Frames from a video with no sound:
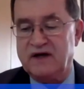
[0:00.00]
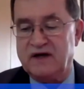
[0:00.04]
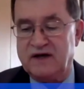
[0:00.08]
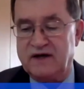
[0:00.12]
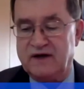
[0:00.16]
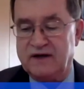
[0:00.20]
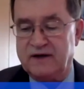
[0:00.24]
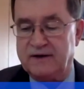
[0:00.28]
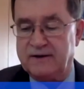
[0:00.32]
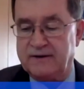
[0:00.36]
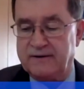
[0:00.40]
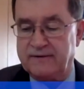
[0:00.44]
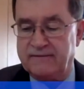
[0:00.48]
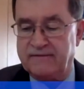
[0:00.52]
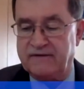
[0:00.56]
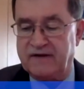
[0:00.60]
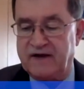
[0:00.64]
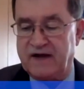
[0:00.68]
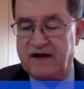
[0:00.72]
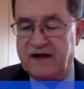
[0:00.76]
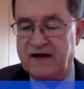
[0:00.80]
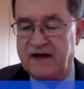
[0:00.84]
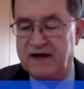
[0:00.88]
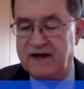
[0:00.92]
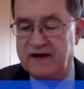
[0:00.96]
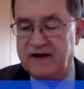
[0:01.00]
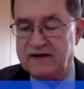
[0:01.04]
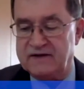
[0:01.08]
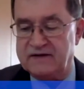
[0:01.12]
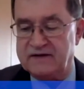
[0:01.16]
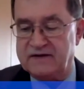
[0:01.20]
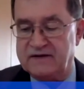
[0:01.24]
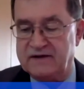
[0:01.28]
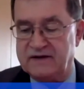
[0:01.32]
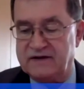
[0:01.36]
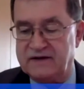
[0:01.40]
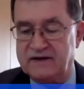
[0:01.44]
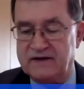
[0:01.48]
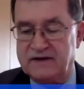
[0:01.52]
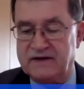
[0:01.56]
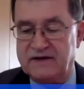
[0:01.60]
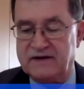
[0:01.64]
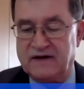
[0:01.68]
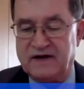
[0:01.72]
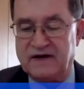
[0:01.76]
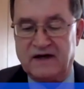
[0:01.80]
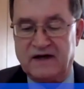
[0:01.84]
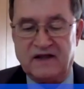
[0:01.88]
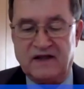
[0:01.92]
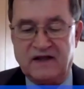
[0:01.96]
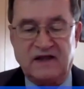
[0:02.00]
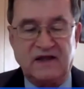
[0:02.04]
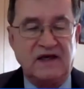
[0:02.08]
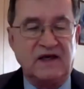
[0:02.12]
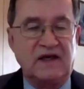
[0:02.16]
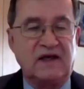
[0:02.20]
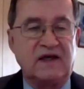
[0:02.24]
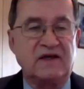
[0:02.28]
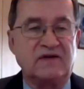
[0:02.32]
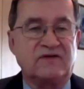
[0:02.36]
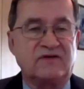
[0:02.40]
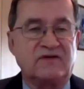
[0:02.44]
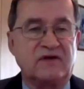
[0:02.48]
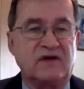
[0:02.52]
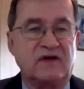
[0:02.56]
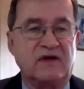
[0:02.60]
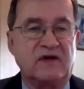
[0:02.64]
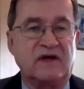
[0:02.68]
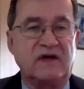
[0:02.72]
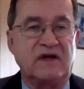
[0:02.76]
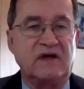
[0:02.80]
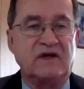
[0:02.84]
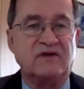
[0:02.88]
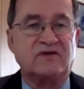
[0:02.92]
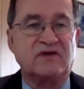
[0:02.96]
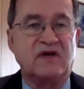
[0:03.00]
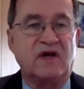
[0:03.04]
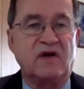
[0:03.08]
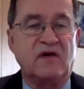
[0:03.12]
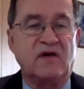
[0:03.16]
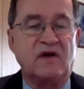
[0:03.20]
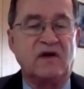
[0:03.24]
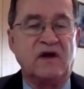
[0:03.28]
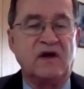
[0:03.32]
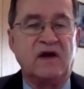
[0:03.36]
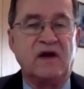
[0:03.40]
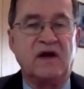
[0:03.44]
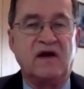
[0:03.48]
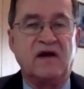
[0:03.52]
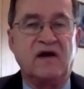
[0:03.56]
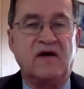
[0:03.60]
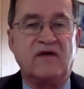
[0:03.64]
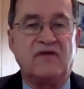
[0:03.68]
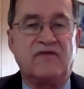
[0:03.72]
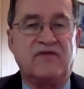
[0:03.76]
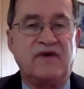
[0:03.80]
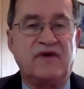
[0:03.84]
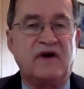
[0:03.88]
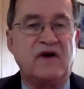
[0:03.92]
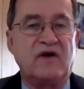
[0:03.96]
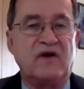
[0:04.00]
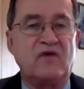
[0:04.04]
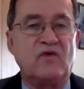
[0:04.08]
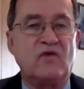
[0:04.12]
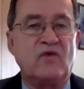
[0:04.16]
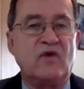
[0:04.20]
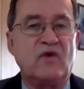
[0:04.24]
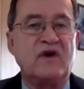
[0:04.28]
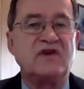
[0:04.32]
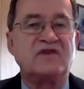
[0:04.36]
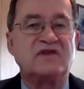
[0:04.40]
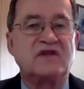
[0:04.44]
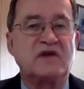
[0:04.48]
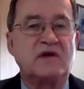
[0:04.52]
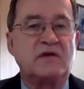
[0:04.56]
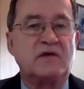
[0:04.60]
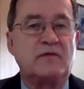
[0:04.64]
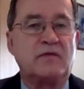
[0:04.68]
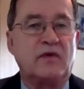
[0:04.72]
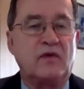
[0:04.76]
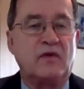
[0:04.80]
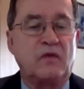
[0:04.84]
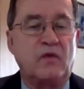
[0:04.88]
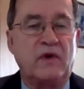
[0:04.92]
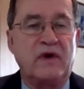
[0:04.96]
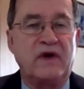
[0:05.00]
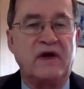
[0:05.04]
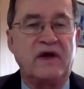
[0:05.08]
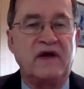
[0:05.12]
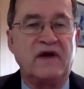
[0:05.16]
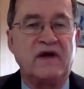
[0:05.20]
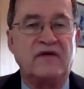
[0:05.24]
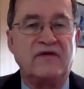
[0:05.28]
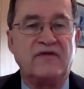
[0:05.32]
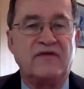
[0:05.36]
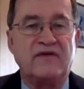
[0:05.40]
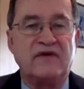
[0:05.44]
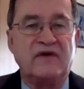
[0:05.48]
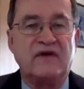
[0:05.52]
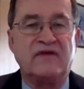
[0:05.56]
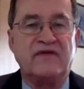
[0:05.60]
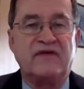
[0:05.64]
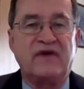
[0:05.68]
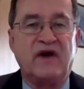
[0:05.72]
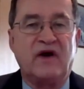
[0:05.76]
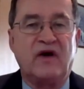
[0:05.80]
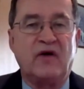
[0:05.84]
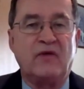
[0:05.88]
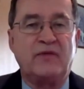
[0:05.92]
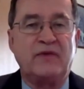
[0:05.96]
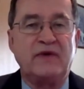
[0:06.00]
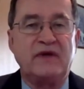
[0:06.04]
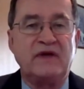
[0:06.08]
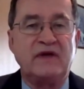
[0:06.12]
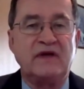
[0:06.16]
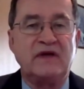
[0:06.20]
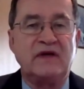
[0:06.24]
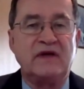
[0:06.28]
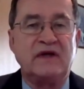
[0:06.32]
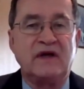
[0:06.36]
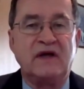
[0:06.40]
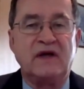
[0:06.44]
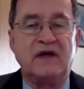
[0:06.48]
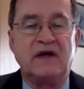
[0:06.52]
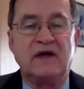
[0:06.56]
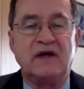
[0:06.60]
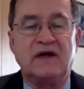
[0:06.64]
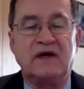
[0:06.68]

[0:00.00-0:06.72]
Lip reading: and I think it's a fair and reasonable way of helping